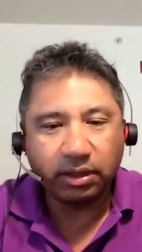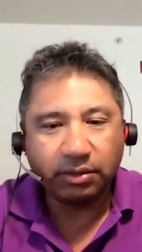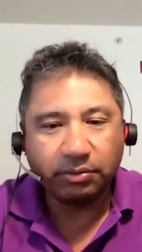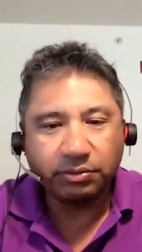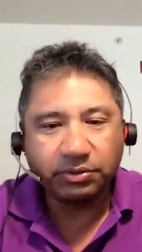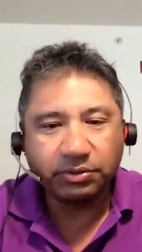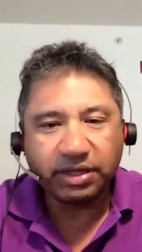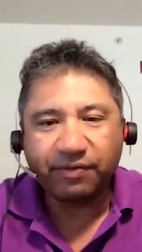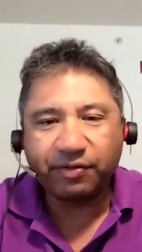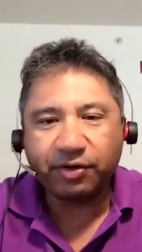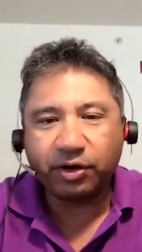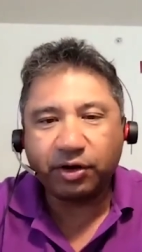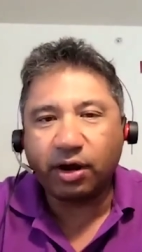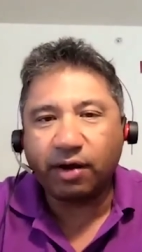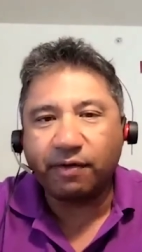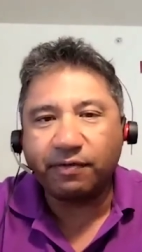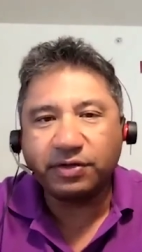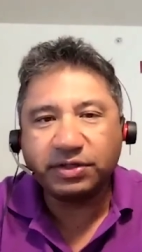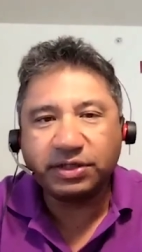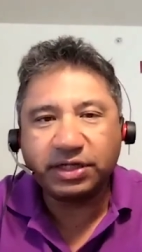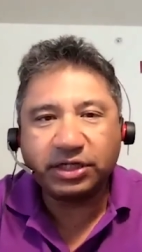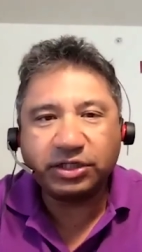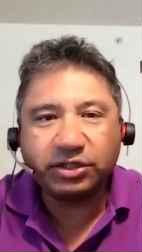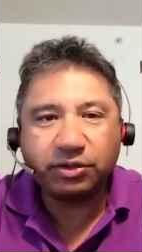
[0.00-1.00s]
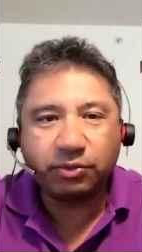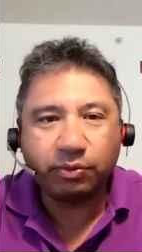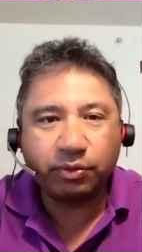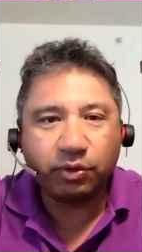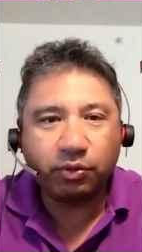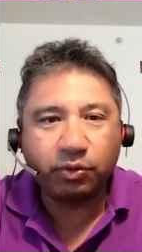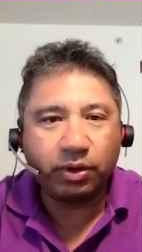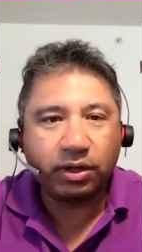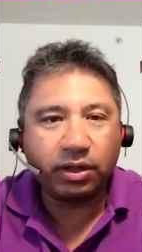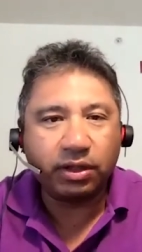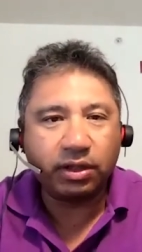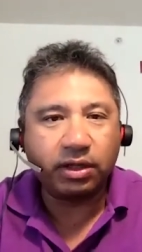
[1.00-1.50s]
was having a conversation
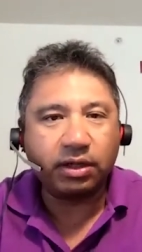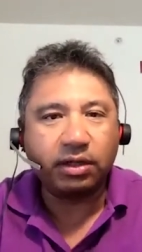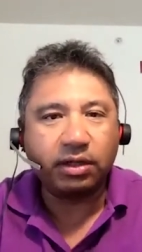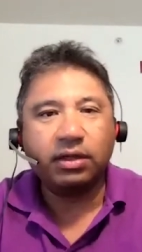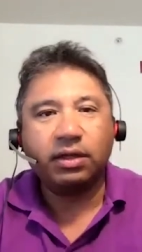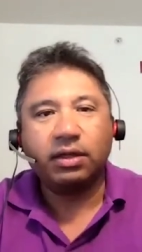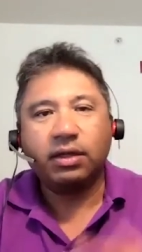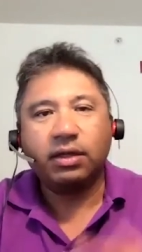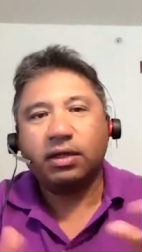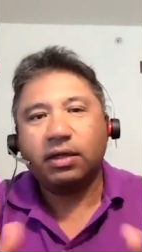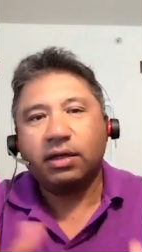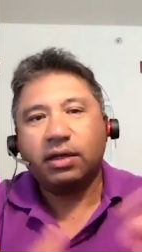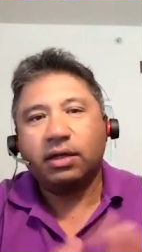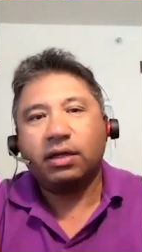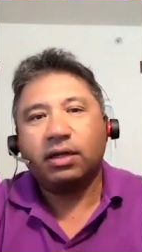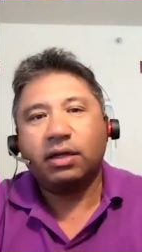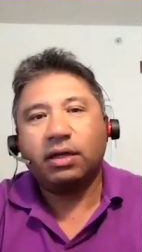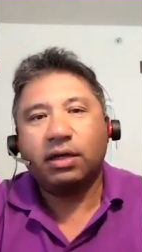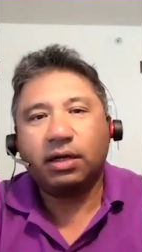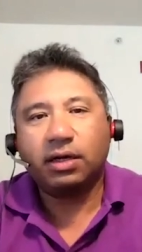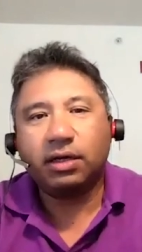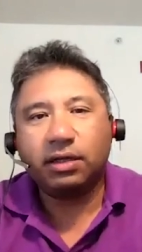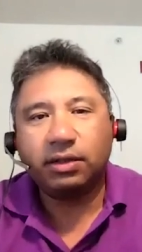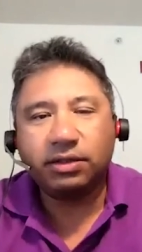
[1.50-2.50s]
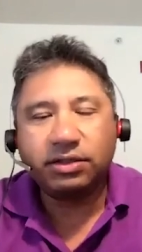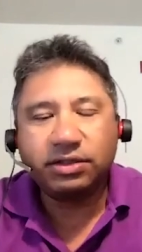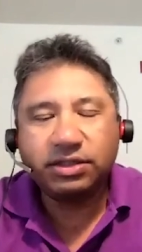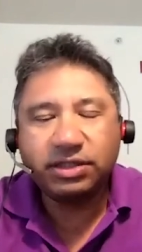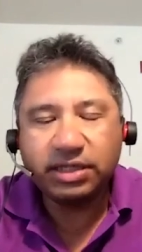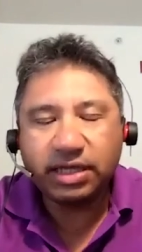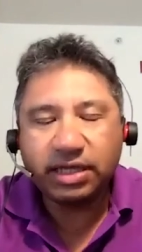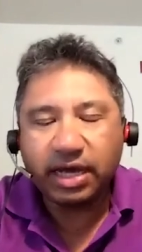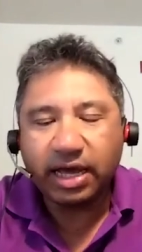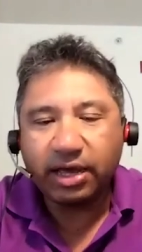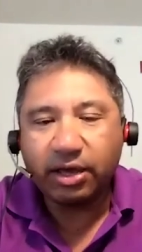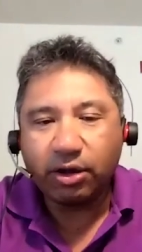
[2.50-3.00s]
with one of the
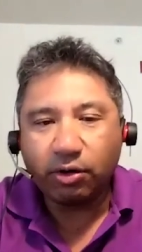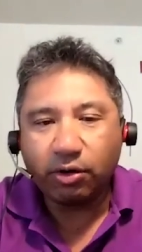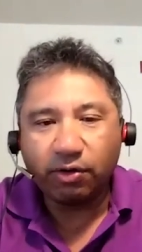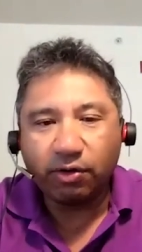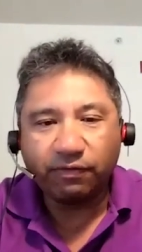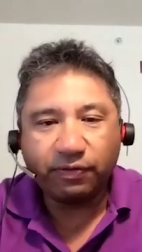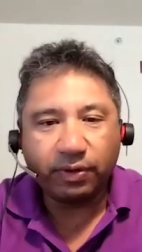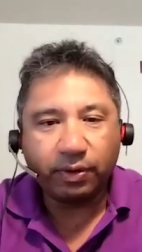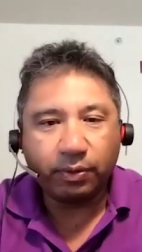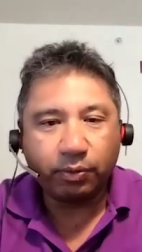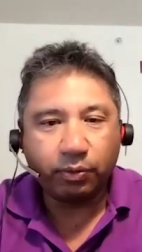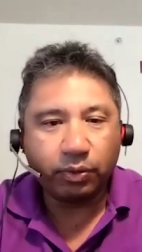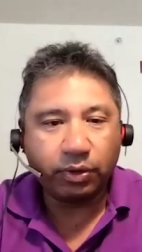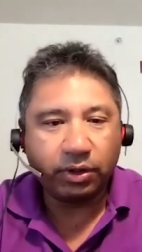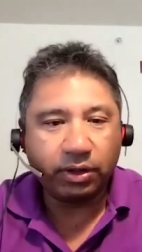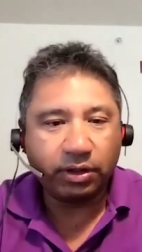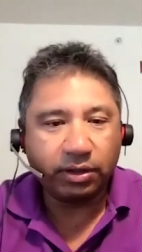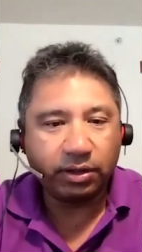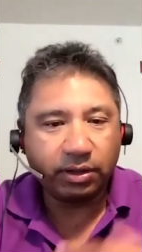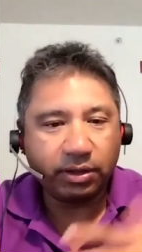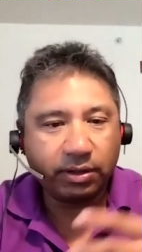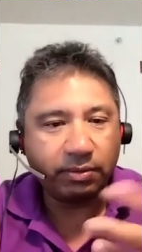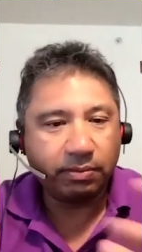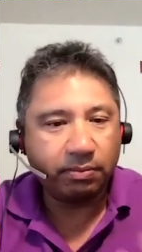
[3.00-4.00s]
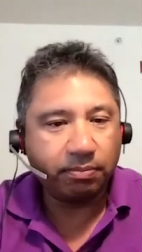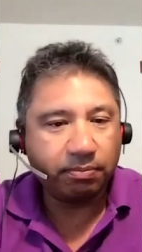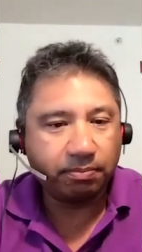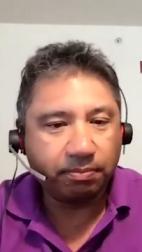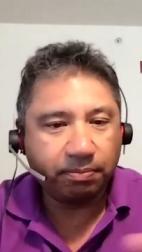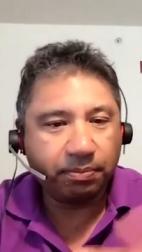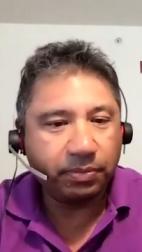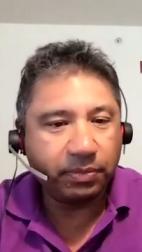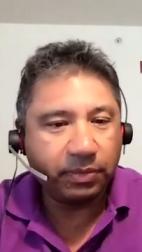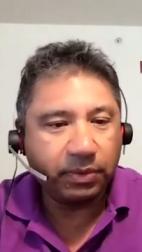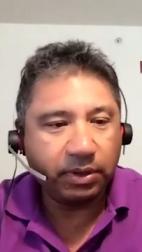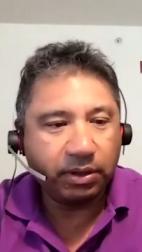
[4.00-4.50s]
CIO of one of the,
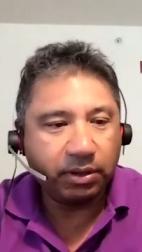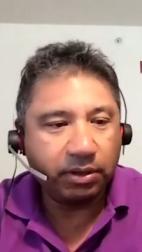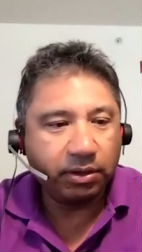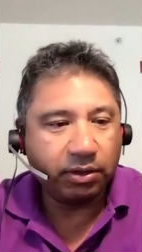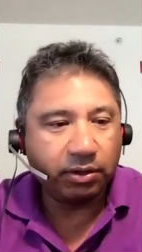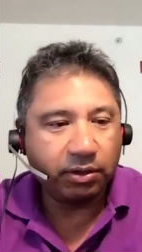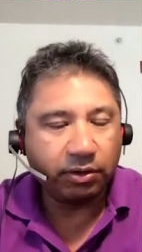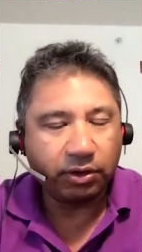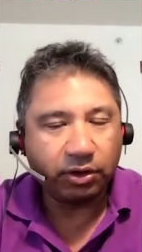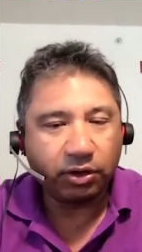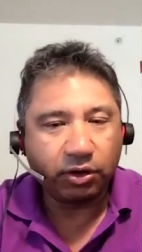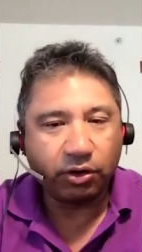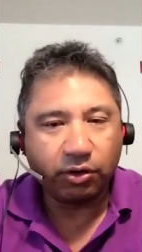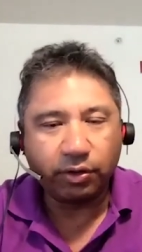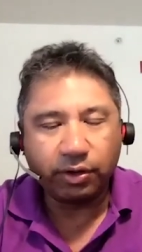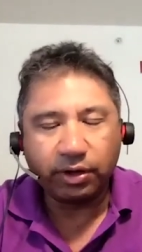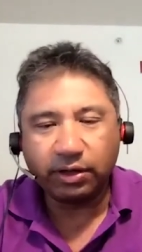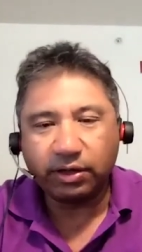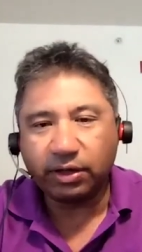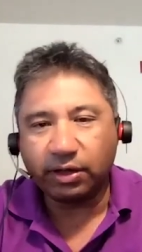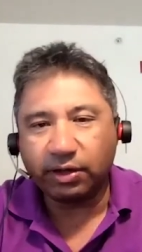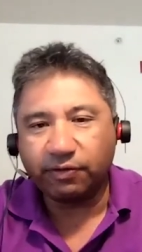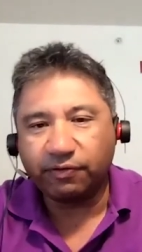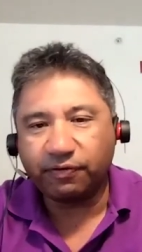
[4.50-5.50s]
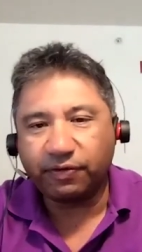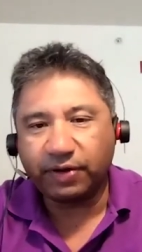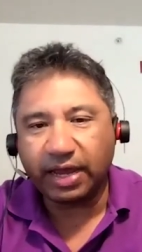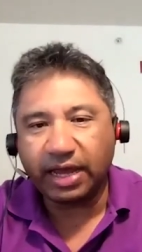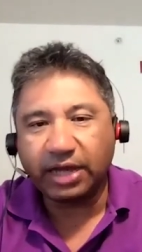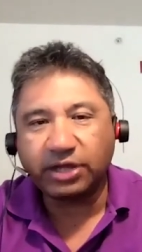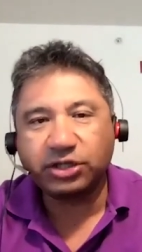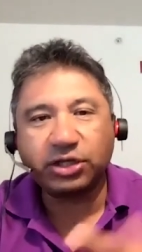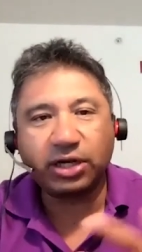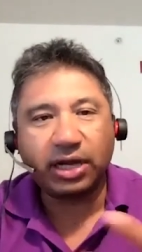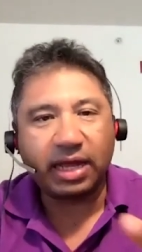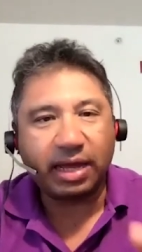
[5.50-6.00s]
you know, the current
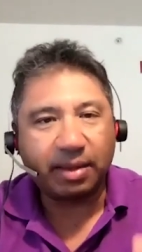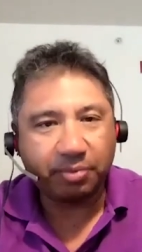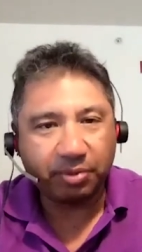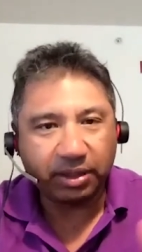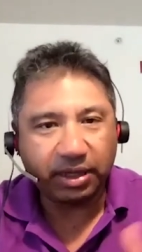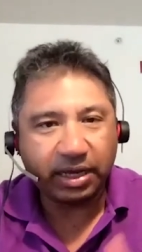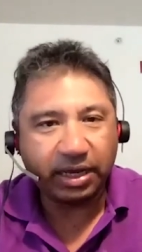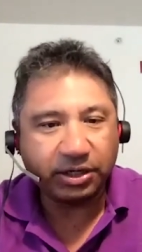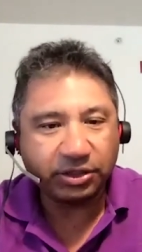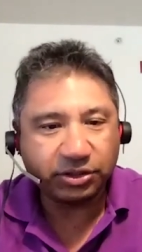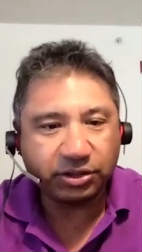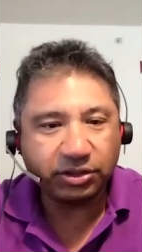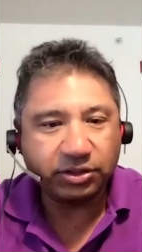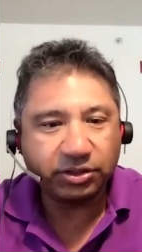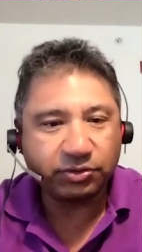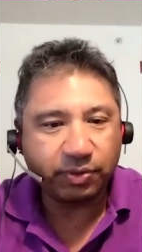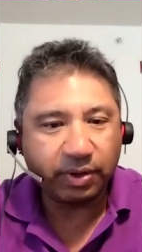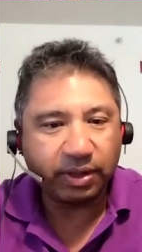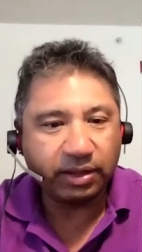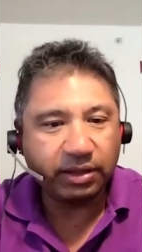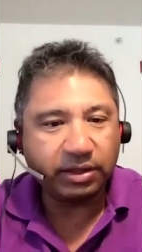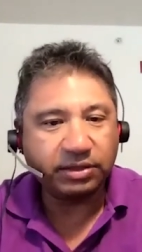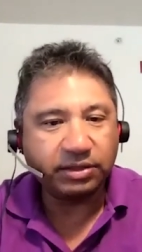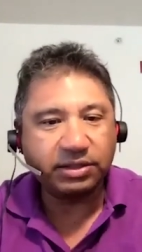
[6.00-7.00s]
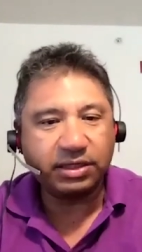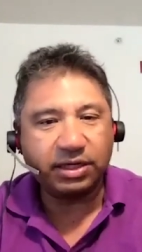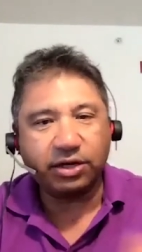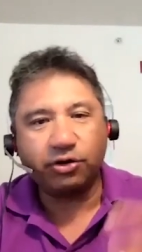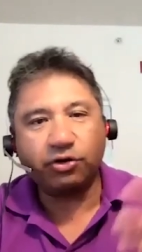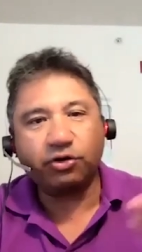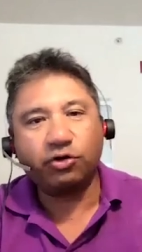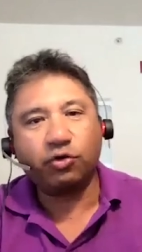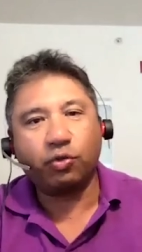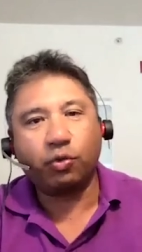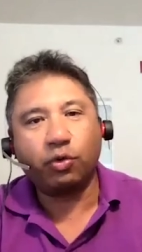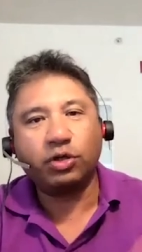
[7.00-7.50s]
financial applications, right? It's
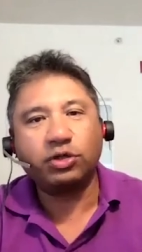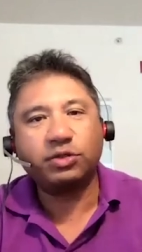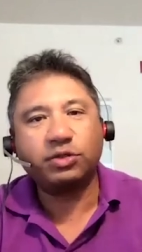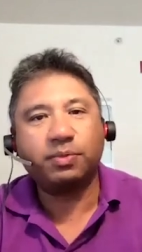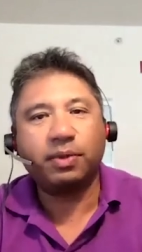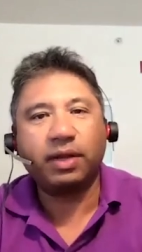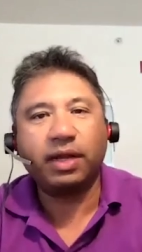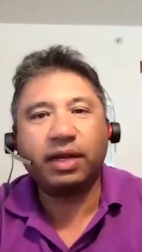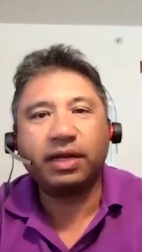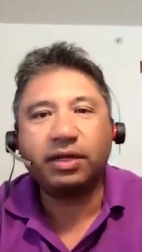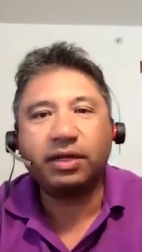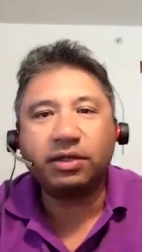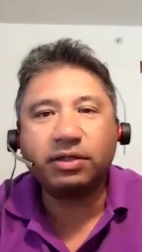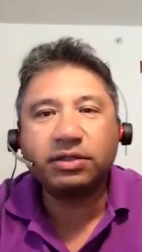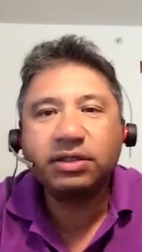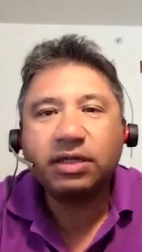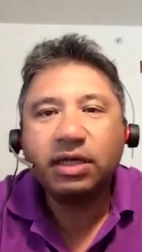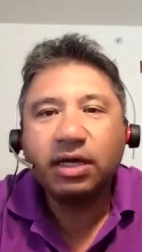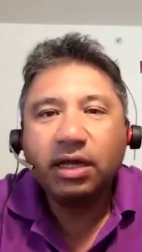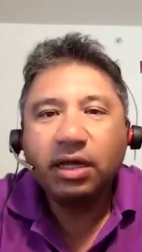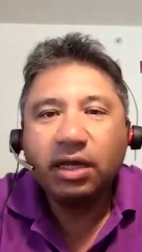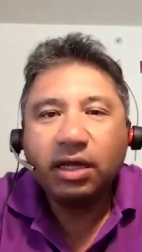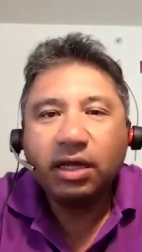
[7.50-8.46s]
geared towards millennials.